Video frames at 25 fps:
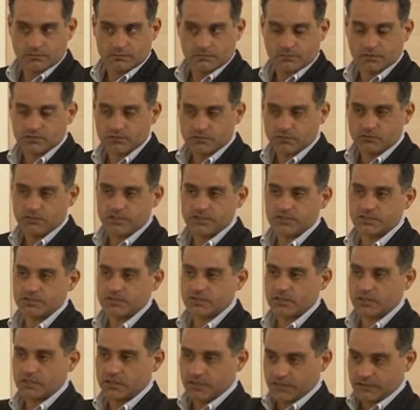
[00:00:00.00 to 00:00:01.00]
because the questions
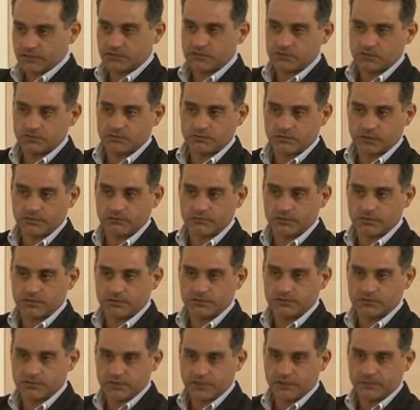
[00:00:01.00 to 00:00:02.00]
are linked to the, what we
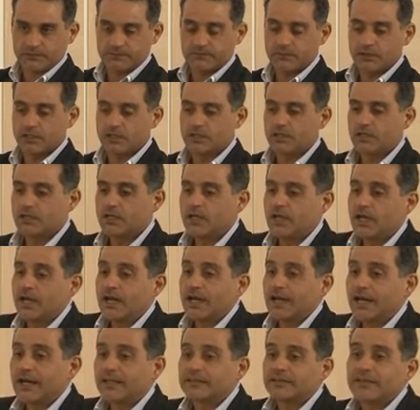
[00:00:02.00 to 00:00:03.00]
learned today.
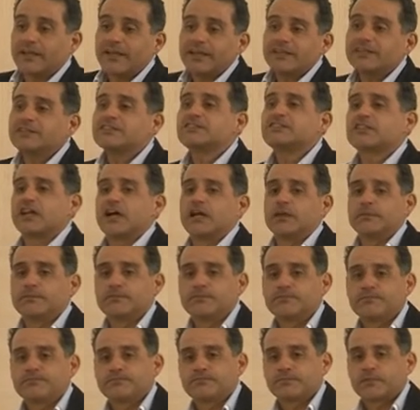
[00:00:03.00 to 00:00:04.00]
At any time,
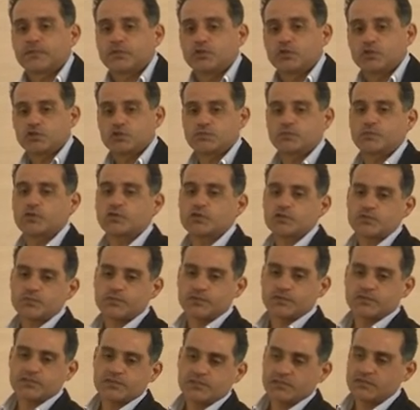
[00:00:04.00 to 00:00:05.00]
the
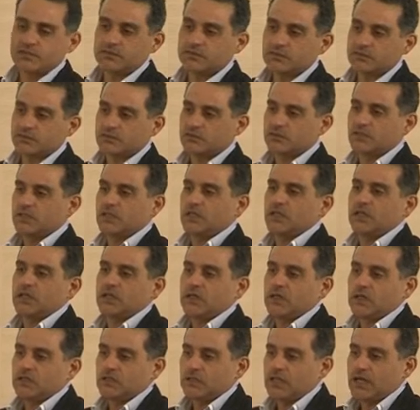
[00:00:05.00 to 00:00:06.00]
spokesperson,
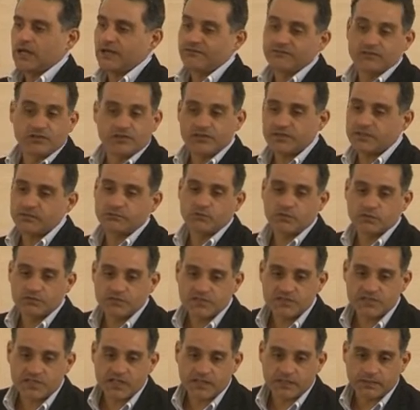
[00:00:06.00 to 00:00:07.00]
I have nothing more to
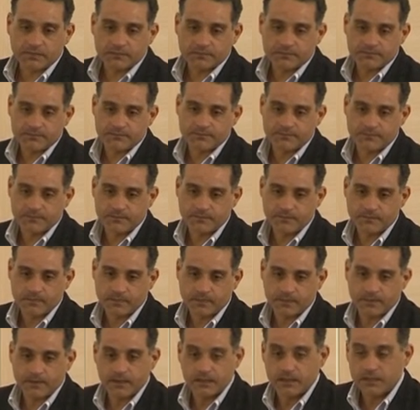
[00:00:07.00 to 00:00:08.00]
say.
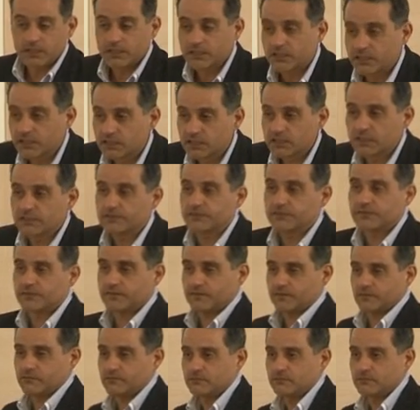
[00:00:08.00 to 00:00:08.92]
He can leave